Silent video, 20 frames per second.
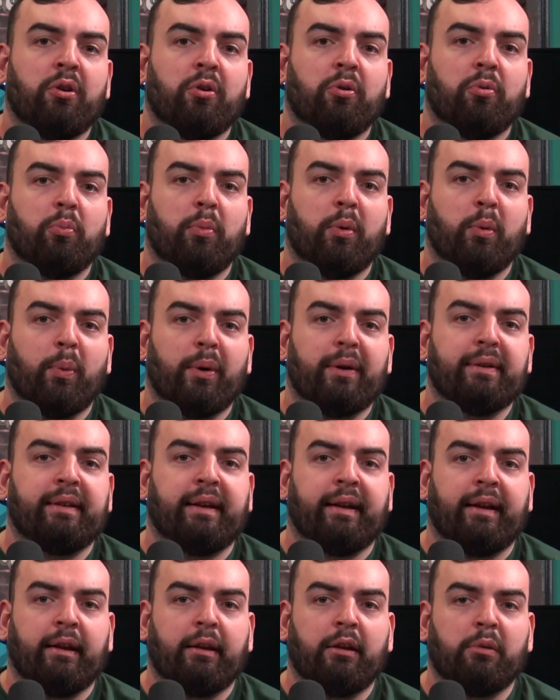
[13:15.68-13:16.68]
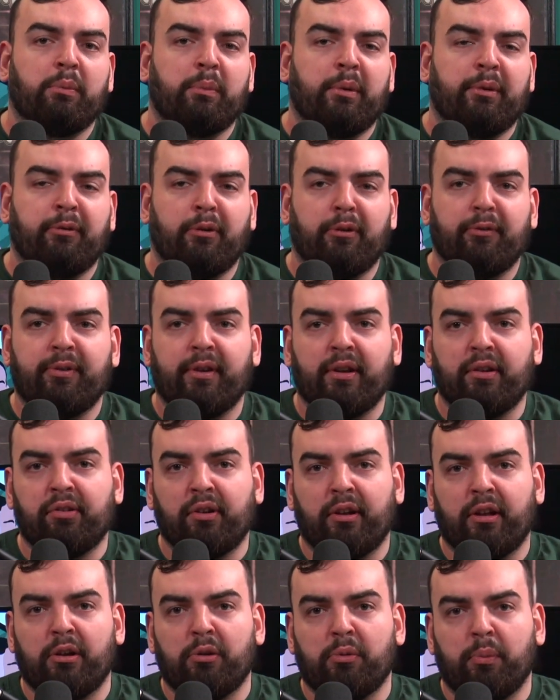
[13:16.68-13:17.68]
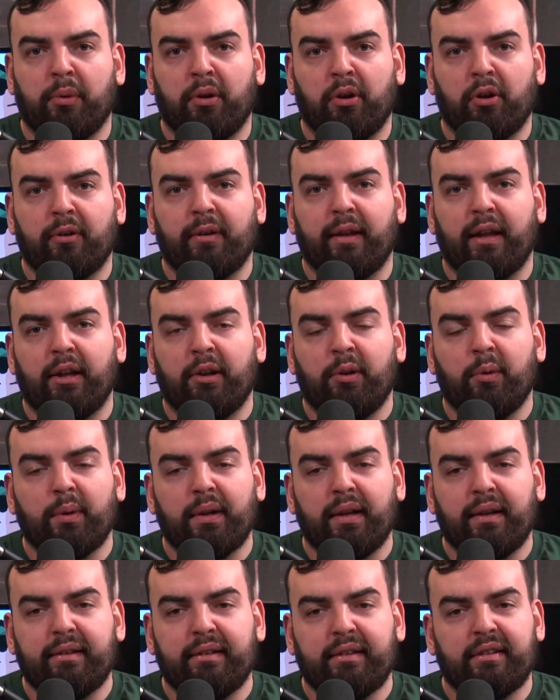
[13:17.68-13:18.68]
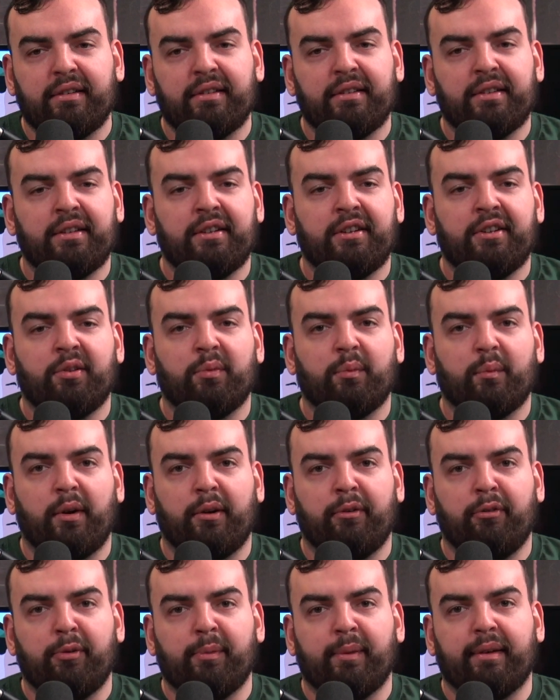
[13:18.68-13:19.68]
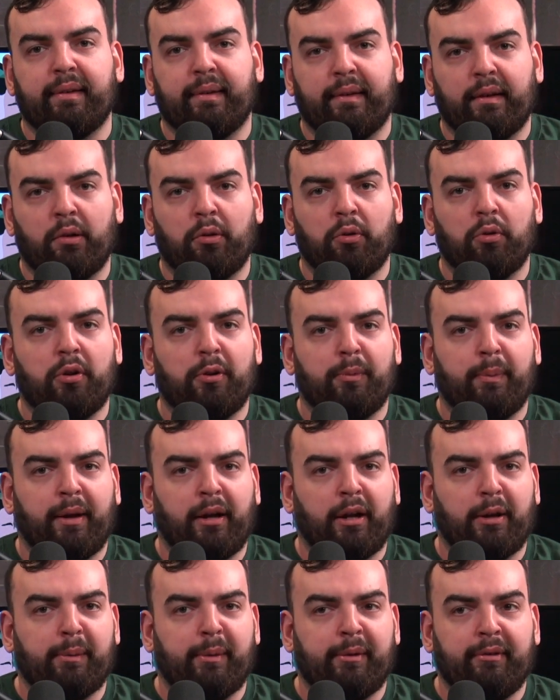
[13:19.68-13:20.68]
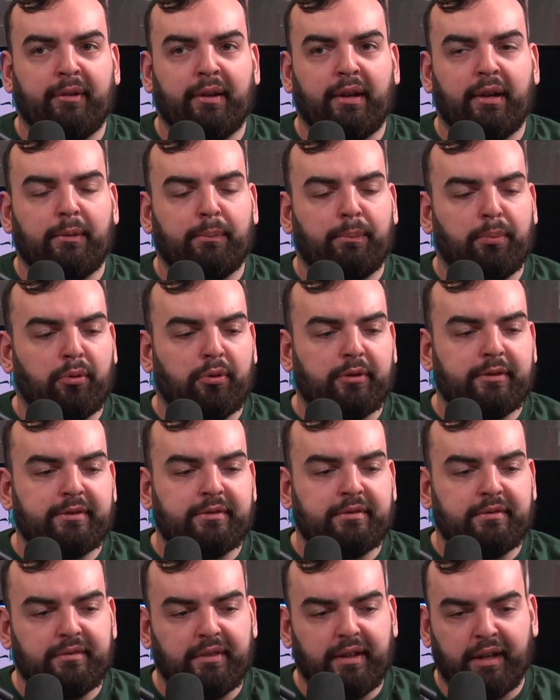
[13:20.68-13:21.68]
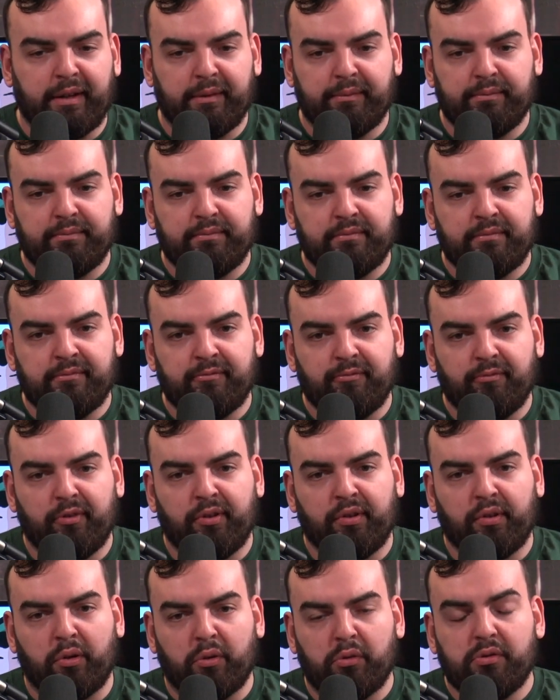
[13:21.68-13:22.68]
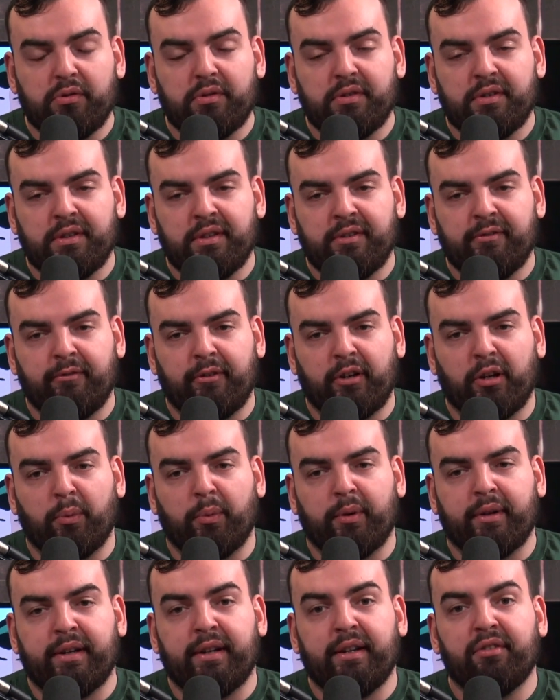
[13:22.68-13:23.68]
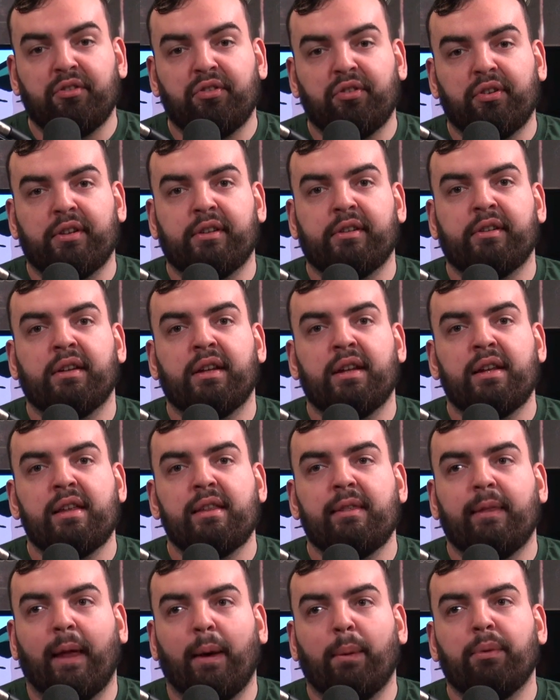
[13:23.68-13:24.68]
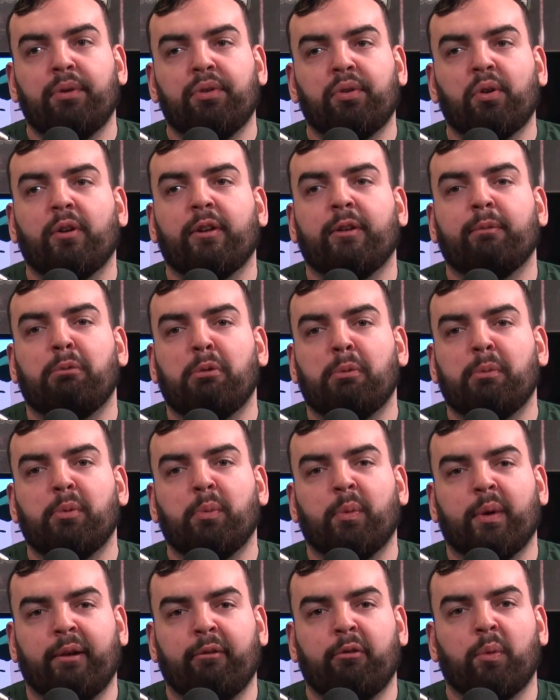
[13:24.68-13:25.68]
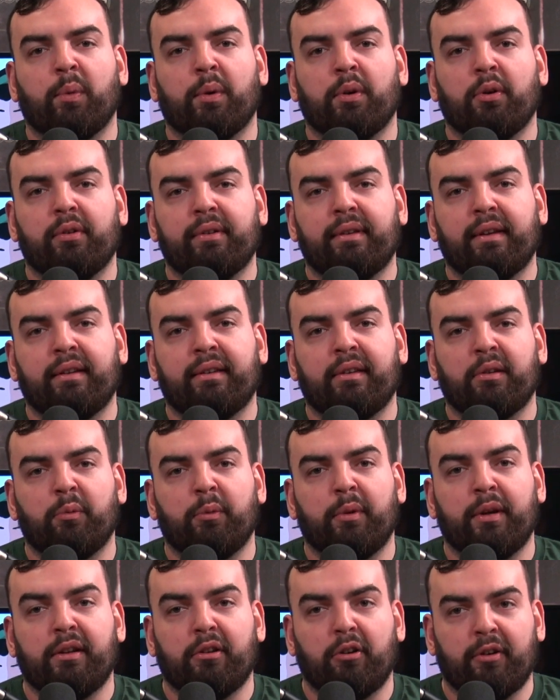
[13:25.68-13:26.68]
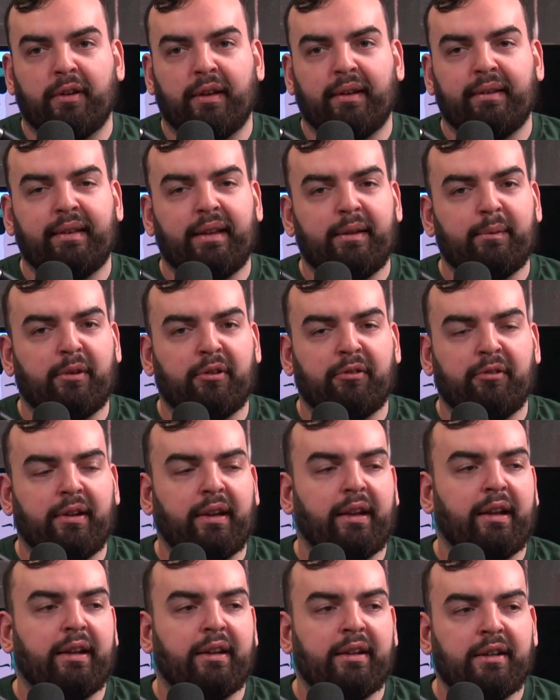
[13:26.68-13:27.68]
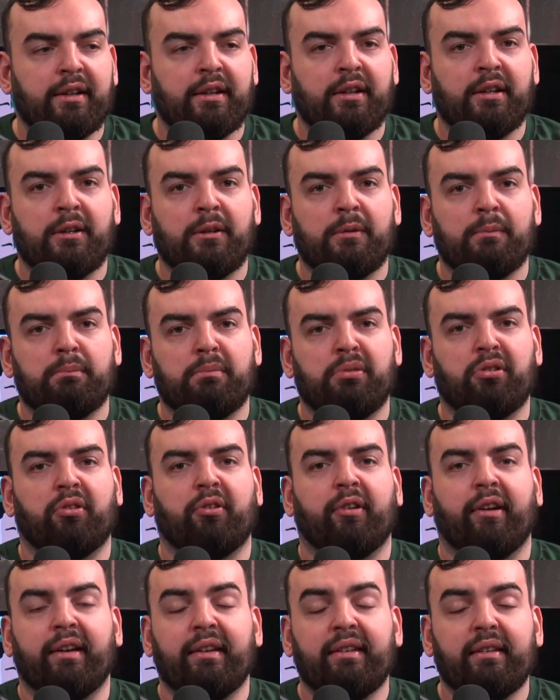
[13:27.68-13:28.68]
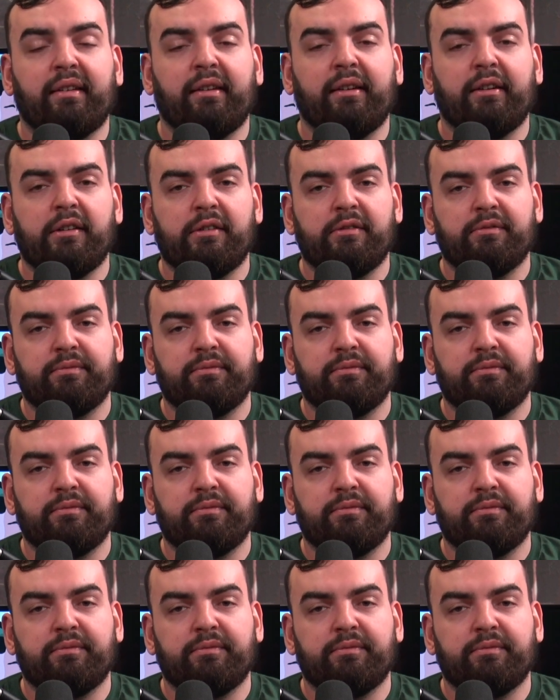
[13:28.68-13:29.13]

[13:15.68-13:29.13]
We worked together and we fought for each other, and we got that equaliser with a few minutes to go to pick up a really important um, result for a one each. And that was sort of the moment where everyone looked at us and went, oh, this team are really progressing here.